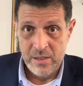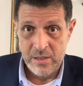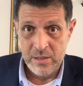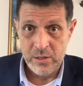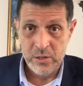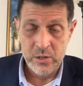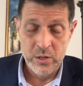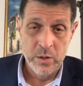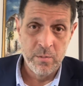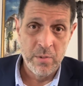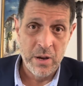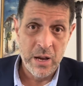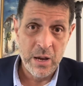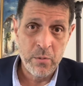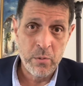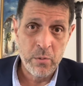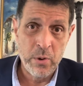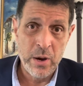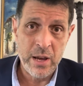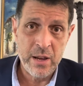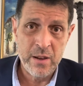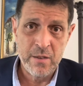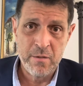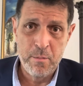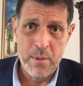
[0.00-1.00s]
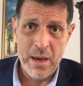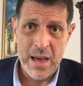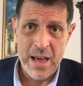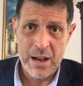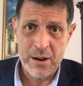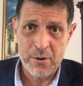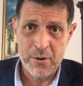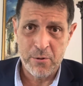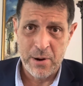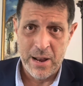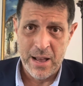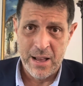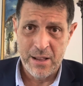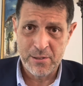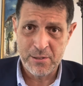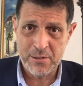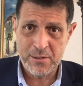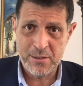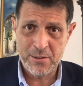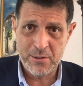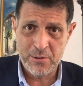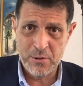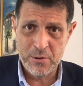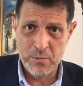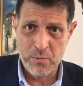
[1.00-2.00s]
So by way of background
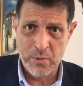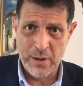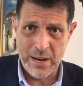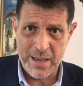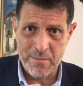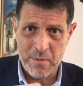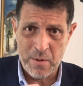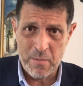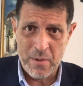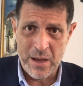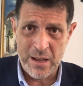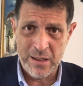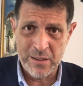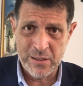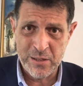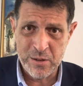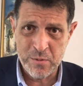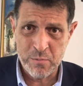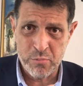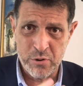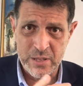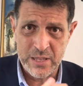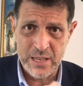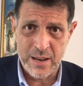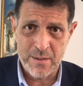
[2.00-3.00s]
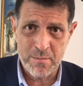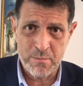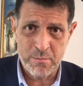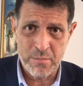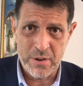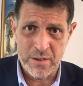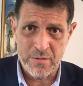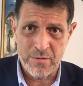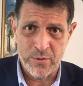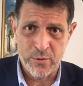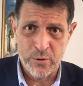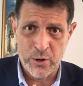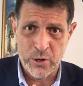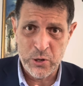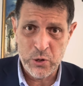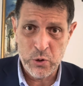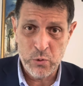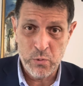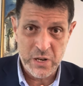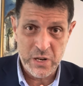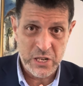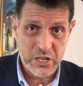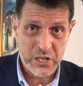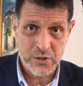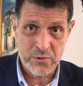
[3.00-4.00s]
to what I'm about to present before you,
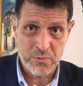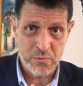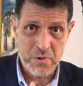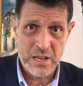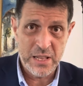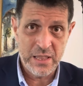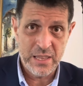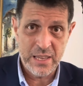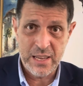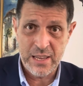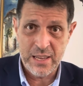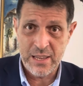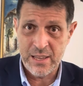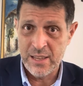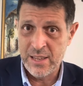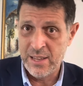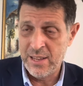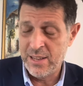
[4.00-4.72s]
which really,